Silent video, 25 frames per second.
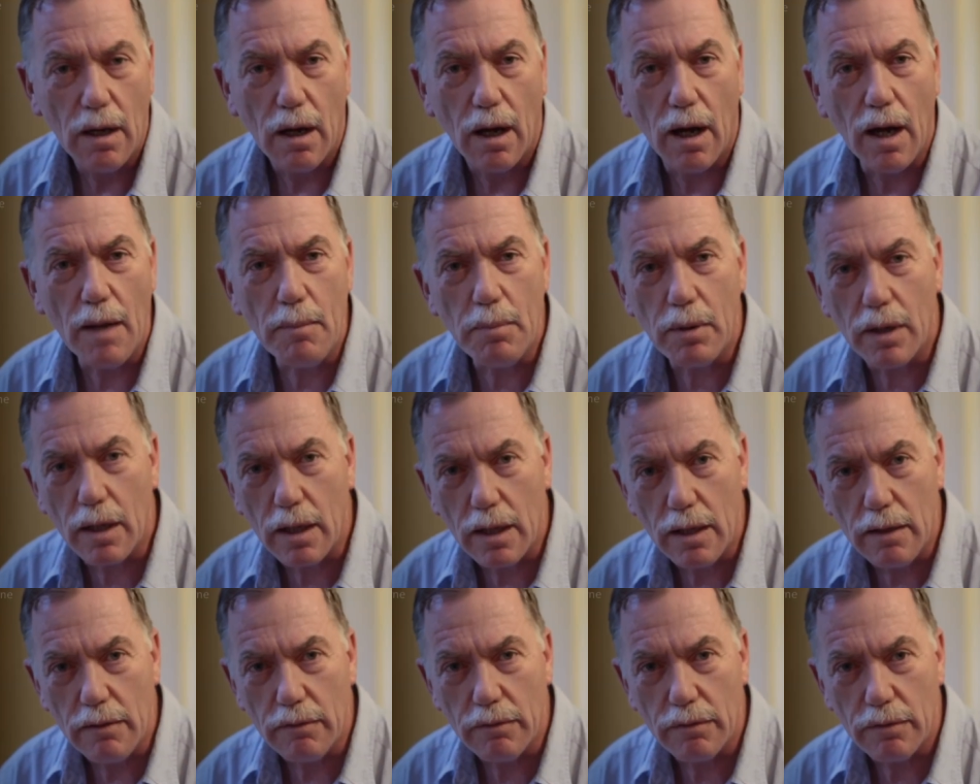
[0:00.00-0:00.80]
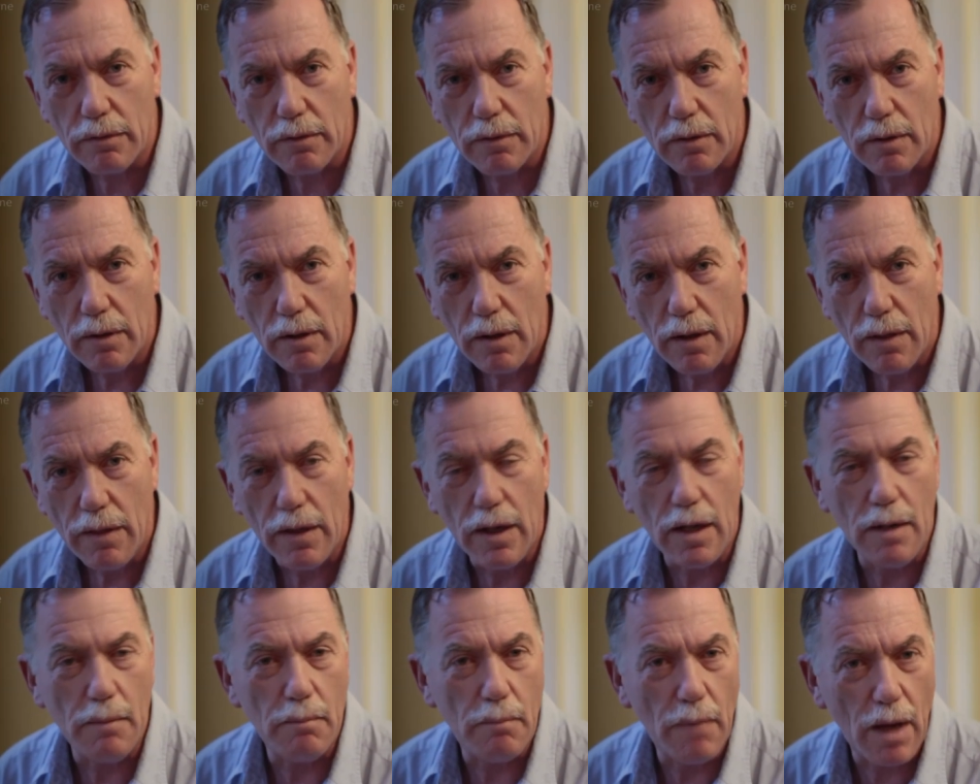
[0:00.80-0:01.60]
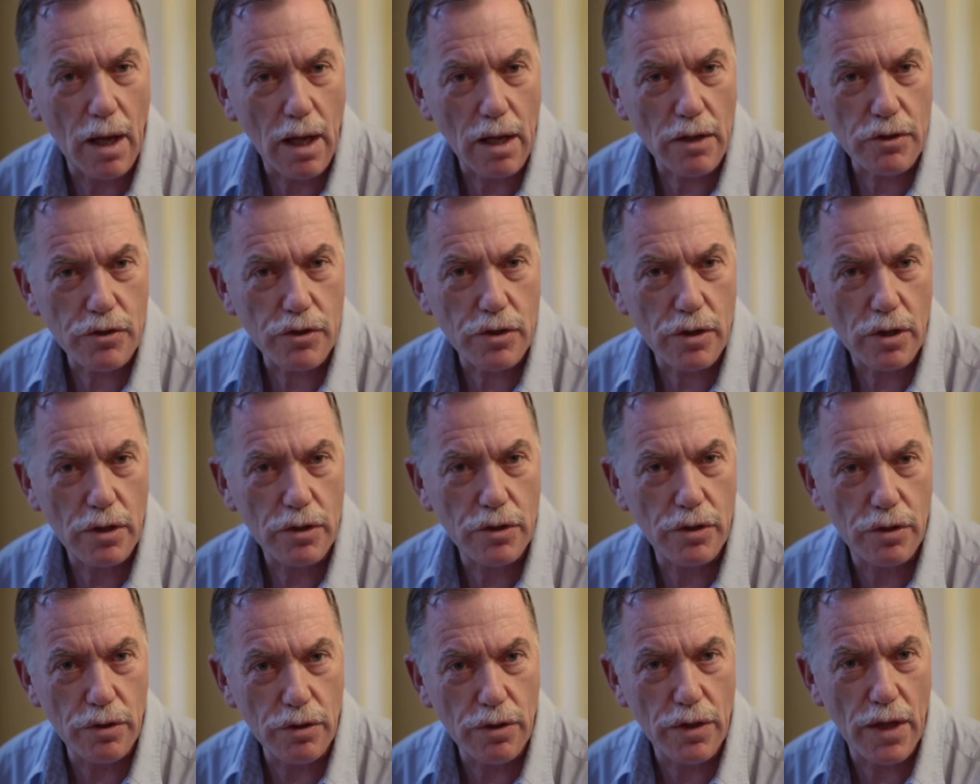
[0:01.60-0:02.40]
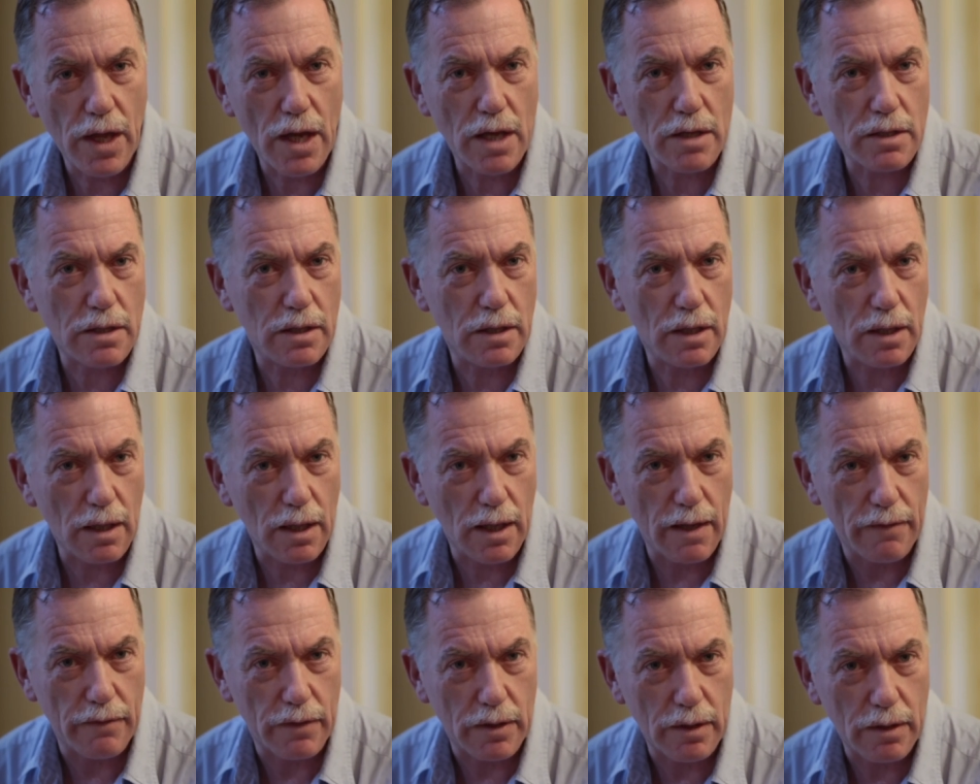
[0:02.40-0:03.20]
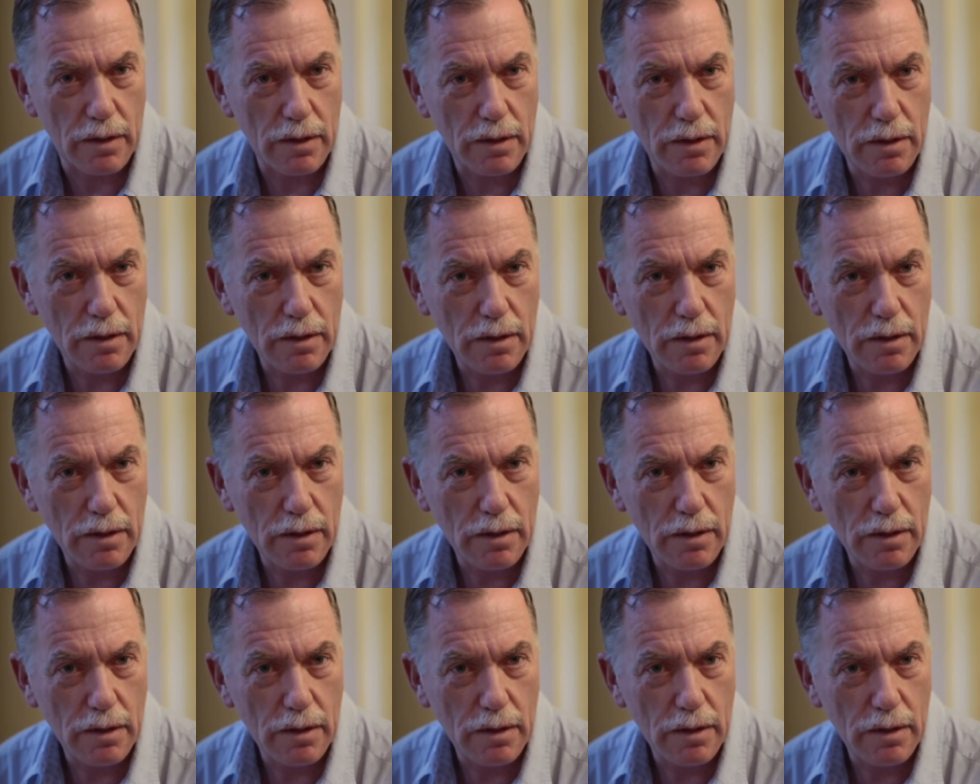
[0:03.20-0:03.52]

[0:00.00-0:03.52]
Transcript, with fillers: I believe that in March two thousand eleven,